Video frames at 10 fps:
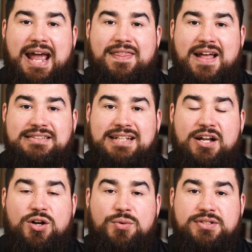and that's
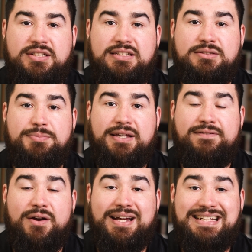not going to just be
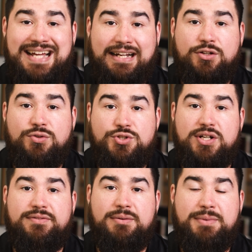very technical
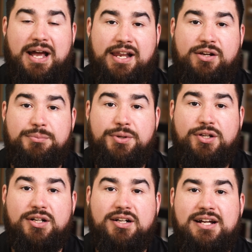driven behind a
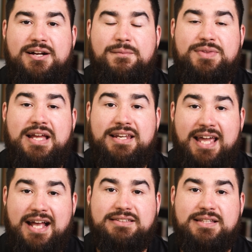computer, then
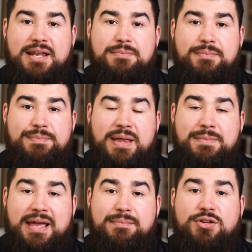yes, then
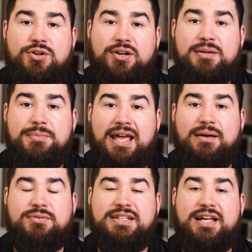then maybe you're going to be
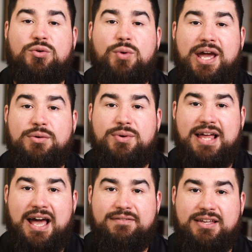able to get away
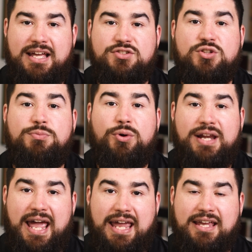with having a
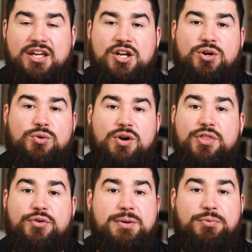2.8 or
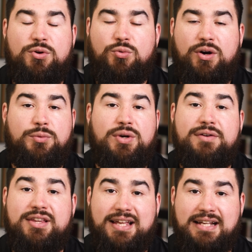a 3.1 or
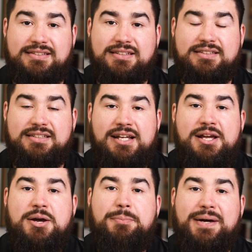whatever the case is.
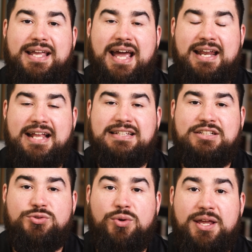But again, it's,
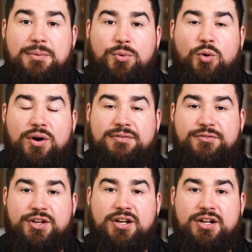it's really
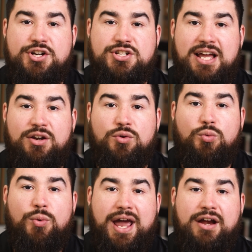important for you to
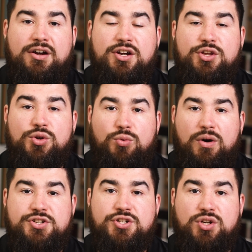understand where you
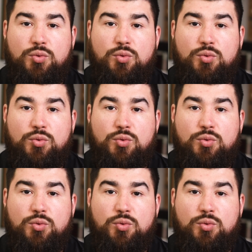want your